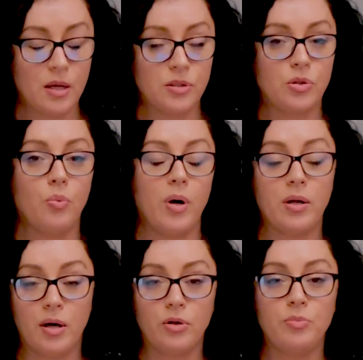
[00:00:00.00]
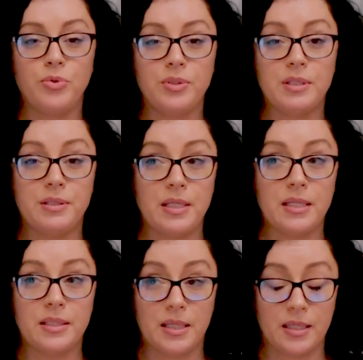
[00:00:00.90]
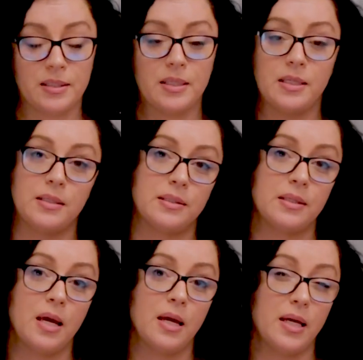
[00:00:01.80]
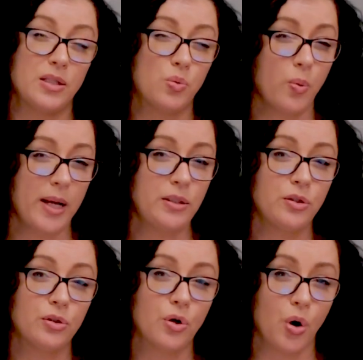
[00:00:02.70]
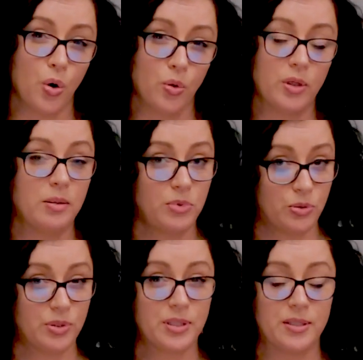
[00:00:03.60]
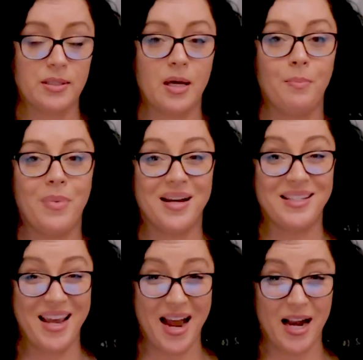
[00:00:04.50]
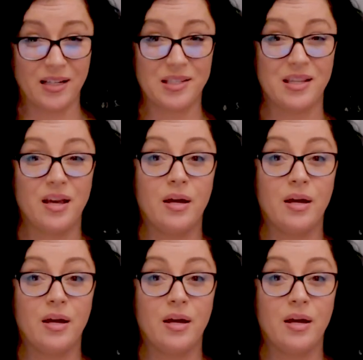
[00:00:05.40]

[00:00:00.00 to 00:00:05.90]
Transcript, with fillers: So, what autoimmune disease is, is it's when your own immune system attacks